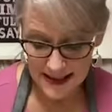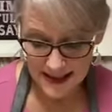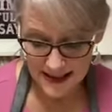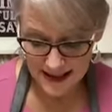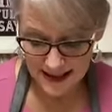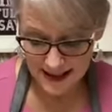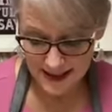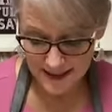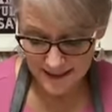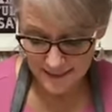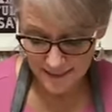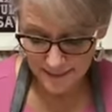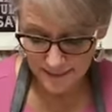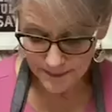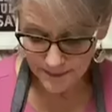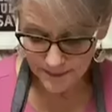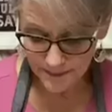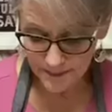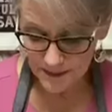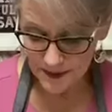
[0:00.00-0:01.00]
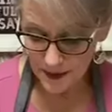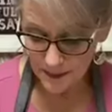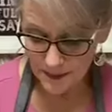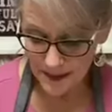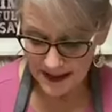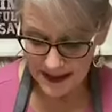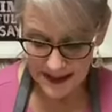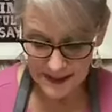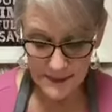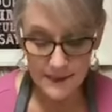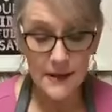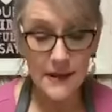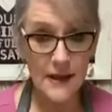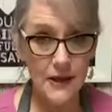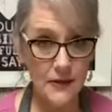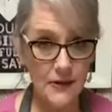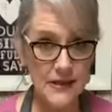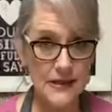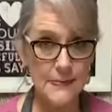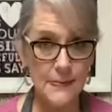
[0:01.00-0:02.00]
But you
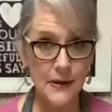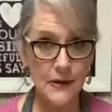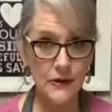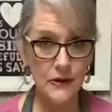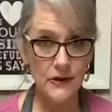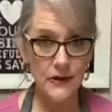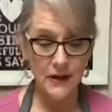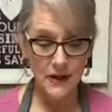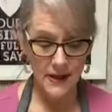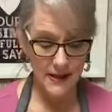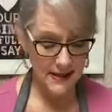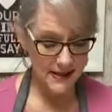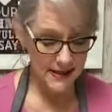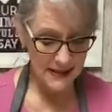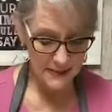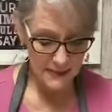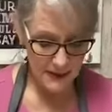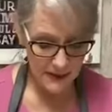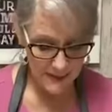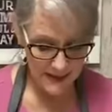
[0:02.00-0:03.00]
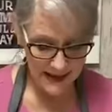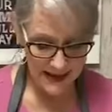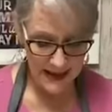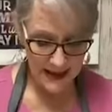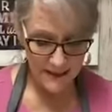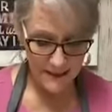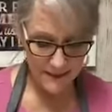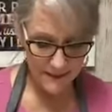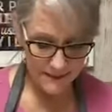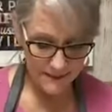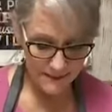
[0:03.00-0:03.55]
know, it smelled good. It didn't smell bad.